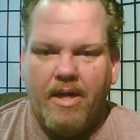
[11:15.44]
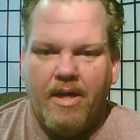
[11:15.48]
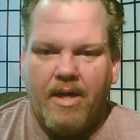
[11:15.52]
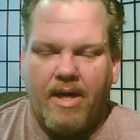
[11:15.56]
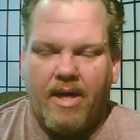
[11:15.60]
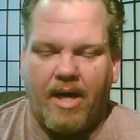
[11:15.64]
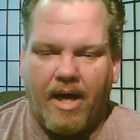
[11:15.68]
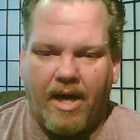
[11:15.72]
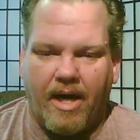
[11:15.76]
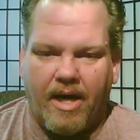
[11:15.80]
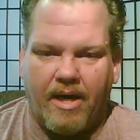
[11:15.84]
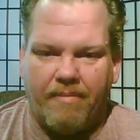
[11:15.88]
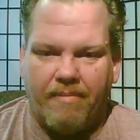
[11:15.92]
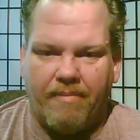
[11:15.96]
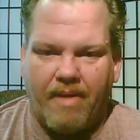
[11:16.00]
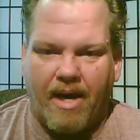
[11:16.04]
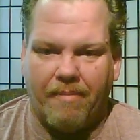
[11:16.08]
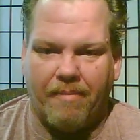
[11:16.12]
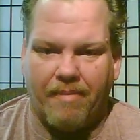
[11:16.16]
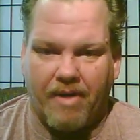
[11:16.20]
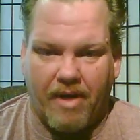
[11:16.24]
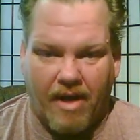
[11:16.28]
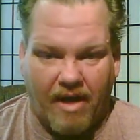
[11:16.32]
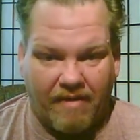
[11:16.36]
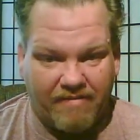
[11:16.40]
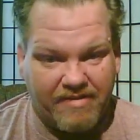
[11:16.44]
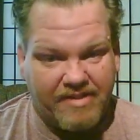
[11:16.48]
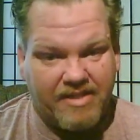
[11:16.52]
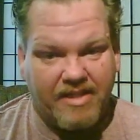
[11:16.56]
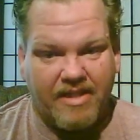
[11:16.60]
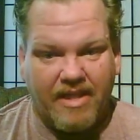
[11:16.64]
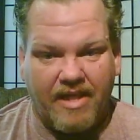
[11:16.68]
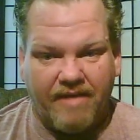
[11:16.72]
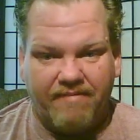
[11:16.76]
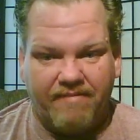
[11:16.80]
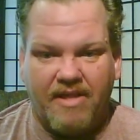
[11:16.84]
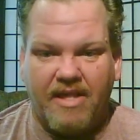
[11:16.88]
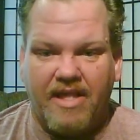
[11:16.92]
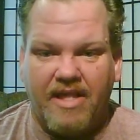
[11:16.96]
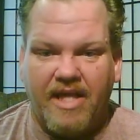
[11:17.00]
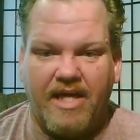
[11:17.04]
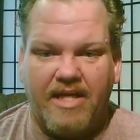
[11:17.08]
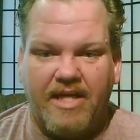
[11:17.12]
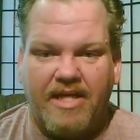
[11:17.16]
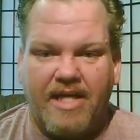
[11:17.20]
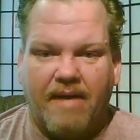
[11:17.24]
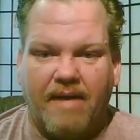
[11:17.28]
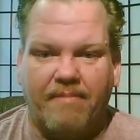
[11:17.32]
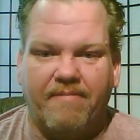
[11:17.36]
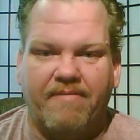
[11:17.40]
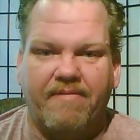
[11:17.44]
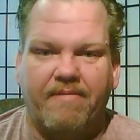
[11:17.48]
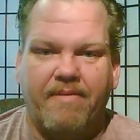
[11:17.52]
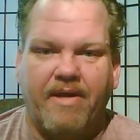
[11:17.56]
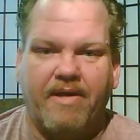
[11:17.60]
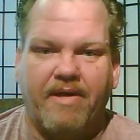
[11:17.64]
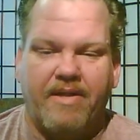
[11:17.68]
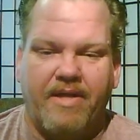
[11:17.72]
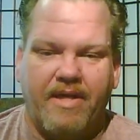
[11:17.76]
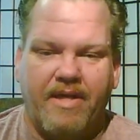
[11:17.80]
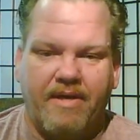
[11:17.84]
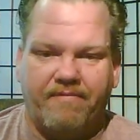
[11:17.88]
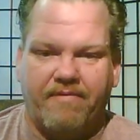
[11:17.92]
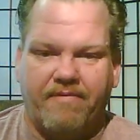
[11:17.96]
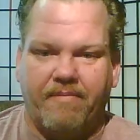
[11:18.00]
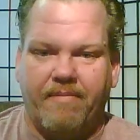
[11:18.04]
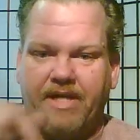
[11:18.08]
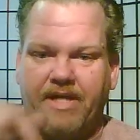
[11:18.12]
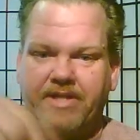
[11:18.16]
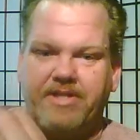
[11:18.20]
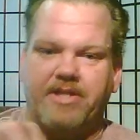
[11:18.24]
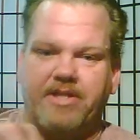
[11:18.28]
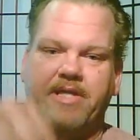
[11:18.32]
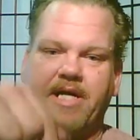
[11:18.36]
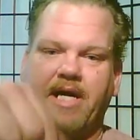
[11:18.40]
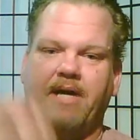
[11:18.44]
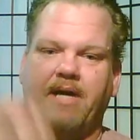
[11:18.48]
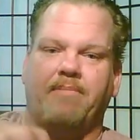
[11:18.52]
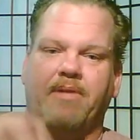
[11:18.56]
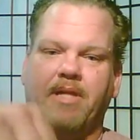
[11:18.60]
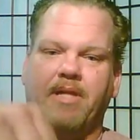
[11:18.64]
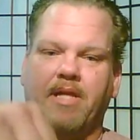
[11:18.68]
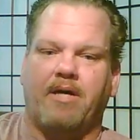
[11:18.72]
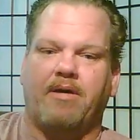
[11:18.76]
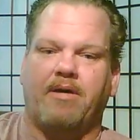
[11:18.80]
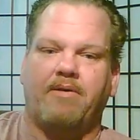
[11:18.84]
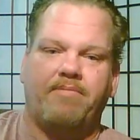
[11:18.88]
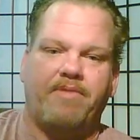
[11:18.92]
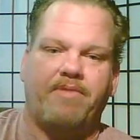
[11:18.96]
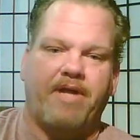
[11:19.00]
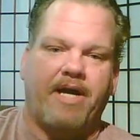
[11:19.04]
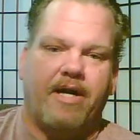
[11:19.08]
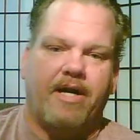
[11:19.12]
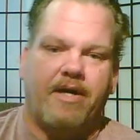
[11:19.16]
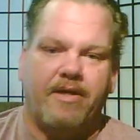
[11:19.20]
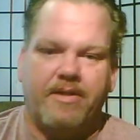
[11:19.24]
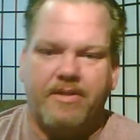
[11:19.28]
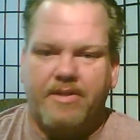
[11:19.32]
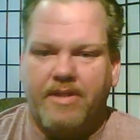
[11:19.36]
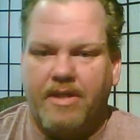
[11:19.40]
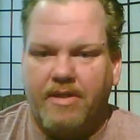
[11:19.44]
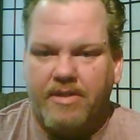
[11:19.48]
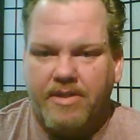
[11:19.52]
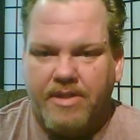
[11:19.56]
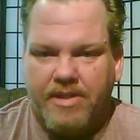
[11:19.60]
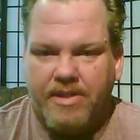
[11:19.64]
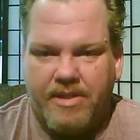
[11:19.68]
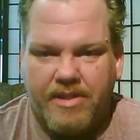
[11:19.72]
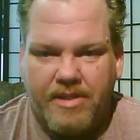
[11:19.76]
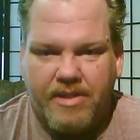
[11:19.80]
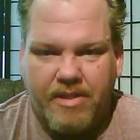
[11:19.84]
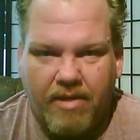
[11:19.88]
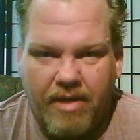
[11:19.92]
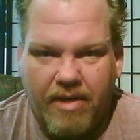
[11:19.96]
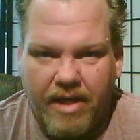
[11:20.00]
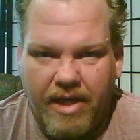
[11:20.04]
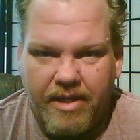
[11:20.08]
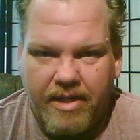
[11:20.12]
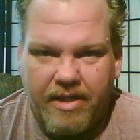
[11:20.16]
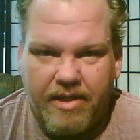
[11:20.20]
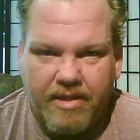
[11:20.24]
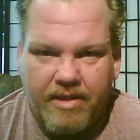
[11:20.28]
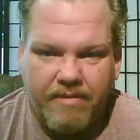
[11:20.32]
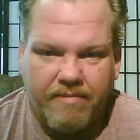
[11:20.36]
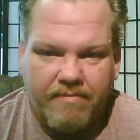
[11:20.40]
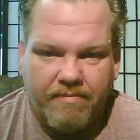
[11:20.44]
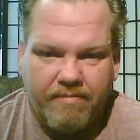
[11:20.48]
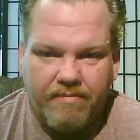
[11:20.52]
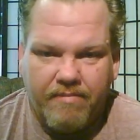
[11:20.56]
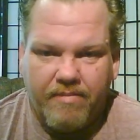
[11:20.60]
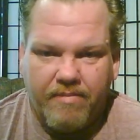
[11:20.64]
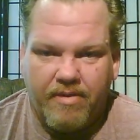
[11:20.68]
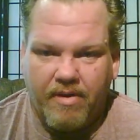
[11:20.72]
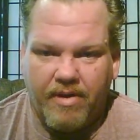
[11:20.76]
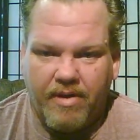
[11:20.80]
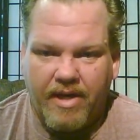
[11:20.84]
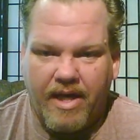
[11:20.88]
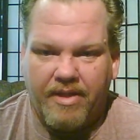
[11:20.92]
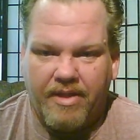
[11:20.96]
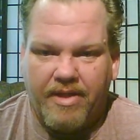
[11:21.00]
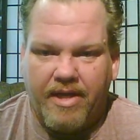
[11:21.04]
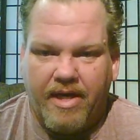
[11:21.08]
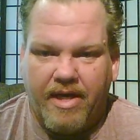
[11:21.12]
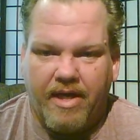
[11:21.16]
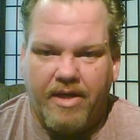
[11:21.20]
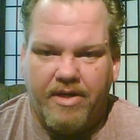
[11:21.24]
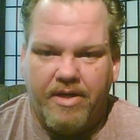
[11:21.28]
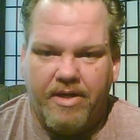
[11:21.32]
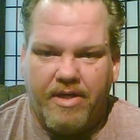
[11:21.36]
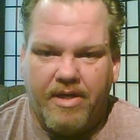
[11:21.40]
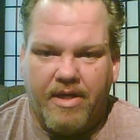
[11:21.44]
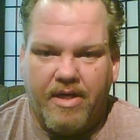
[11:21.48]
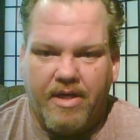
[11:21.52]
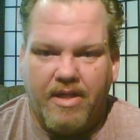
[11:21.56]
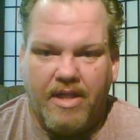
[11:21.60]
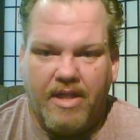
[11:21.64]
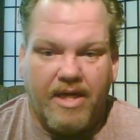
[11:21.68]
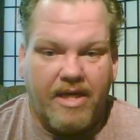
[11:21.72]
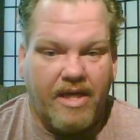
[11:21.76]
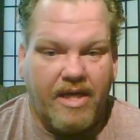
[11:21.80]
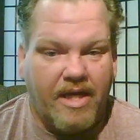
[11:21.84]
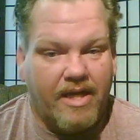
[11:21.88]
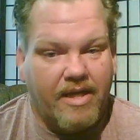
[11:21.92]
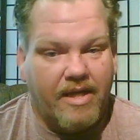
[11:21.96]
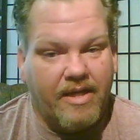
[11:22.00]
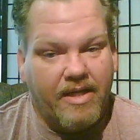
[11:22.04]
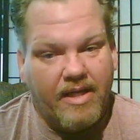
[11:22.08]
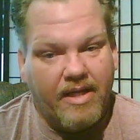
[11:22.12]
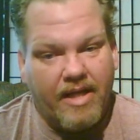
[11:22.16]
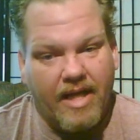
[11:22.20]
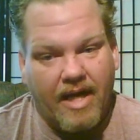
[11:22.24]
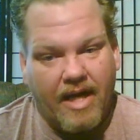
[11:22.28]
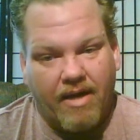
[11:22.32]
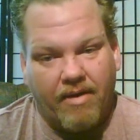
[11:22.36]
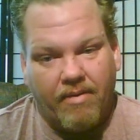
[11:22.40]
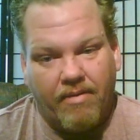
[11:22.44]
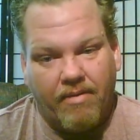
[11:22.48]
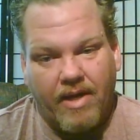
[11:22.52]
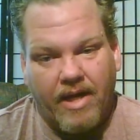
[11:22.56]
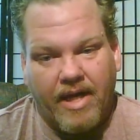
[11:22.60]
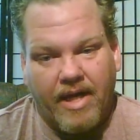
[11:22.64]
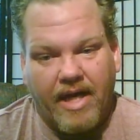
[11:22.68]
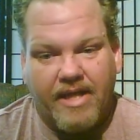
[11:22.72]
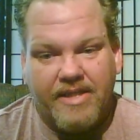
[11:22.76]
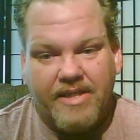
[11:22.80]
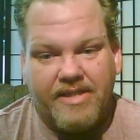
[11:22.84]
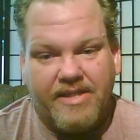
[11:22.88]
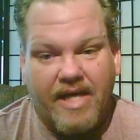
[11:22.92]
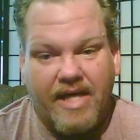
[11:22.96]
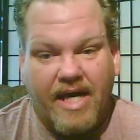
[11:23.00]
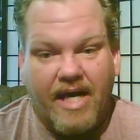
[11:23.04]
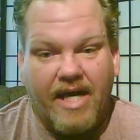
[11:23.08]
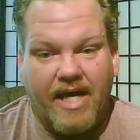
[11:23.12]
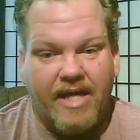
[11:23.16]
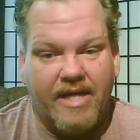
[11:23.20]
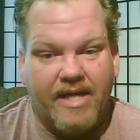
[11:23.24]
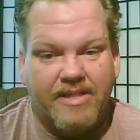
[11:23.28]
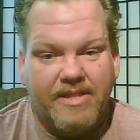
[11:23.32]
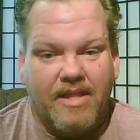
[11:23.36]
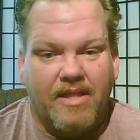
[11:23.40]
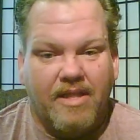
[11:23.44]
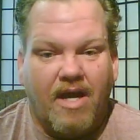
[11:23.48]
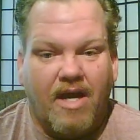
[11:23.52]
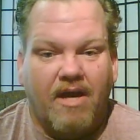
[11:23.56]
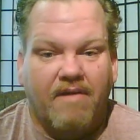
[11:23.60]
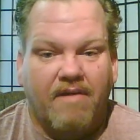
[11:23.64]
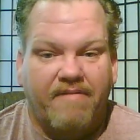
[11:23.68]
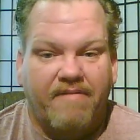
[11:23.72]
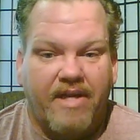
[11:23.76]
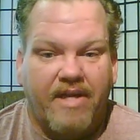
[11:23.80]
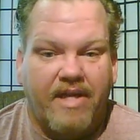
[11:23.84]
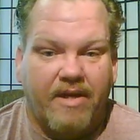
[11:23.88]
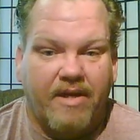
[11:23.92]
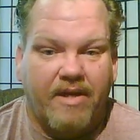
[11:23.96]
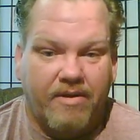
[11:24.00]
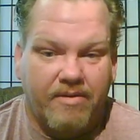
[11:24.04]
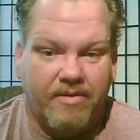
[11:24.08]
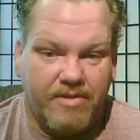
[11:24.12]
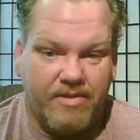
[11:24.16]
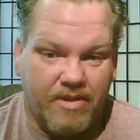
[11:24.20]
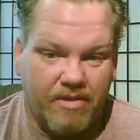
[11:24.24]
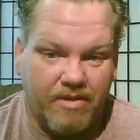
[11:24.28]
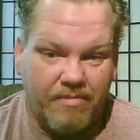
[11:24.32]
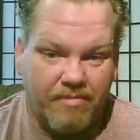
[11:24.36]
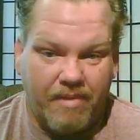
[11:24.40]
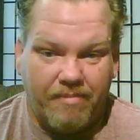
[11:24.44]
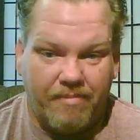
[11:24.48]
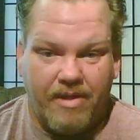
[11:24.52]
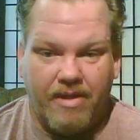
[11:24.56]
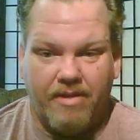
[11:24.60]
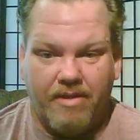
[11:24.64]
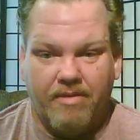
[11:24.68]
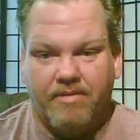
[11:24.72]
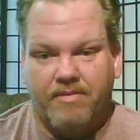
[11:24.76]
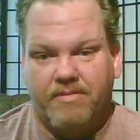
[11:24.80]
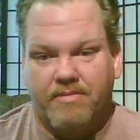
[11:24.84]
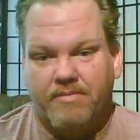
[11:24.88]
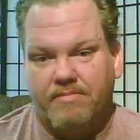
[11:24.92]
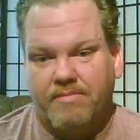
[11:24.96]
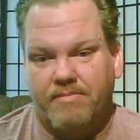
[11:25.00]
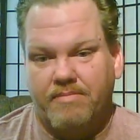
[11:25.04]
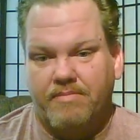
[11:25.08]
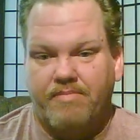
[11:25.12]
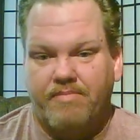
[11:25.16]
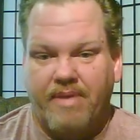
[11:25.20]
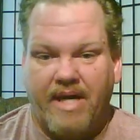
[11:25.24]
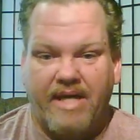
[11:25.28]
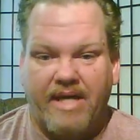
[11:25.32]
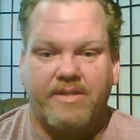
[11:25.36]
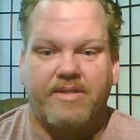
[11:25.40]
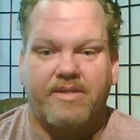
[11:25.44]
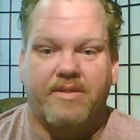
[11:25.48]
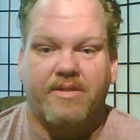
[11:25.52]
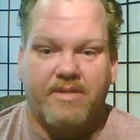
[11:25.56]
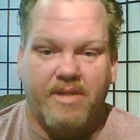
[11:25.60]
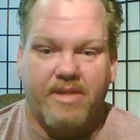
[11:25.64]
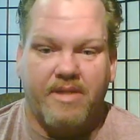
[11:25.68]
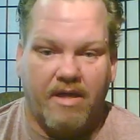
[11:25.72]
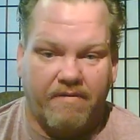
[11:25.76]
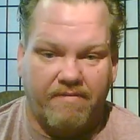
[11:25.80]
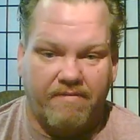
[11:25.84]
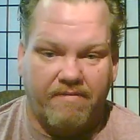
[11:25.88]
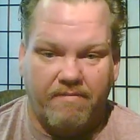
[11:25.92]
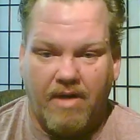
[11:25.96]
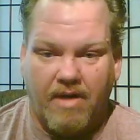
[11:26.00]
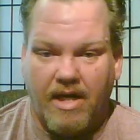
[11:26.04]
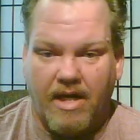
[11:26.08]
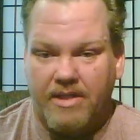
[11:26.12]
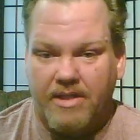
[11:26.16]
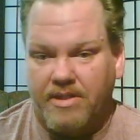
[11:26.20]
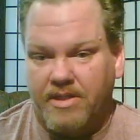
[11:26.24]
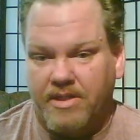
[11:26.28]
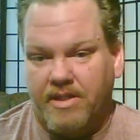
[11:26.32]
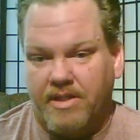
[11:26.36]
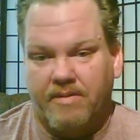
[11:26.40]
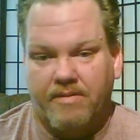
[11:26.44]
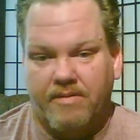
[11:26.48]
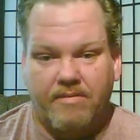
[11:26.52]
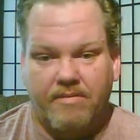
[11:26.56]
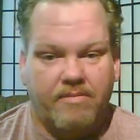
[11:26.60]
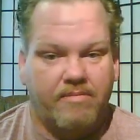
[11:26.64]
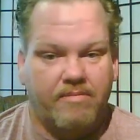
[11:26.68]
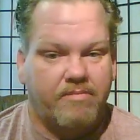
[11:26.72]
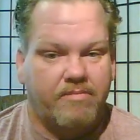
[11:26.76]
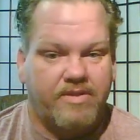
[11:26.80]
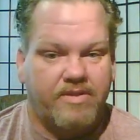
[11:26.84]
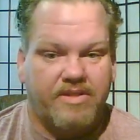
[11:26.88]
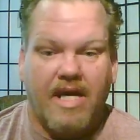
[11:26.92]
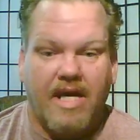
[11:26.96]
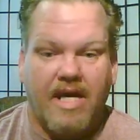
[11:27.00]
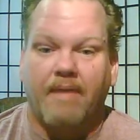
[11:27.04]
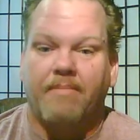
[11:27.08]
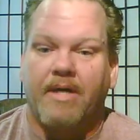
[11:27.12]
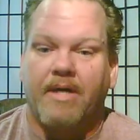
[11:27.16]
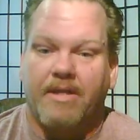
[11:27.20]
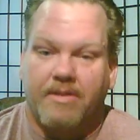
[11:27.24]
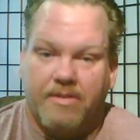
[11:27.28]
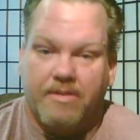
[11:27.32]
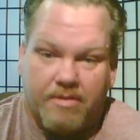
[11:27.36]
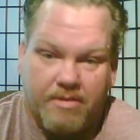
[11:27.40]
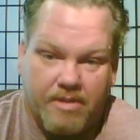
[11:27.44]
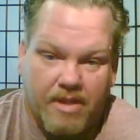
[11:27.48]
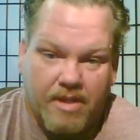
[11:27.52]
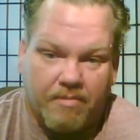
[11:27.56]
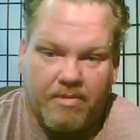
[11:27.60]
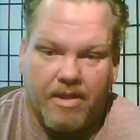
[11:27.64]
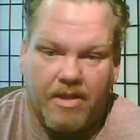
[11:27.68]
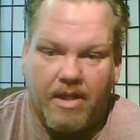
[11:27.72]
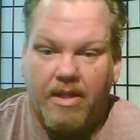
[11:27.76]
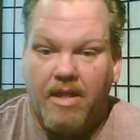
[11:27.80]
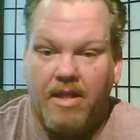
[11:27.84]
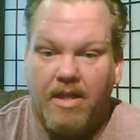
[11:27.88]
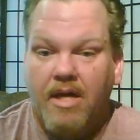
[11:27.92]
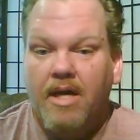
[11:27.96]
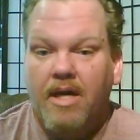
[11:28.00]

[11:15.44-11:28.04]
Um, I'm going to obviously leave the link down in the information down below there. So just go ahead and go down there and you can click. And now I got to say it is a long video. So maybe you'll pace yourself, watch it in segments or something.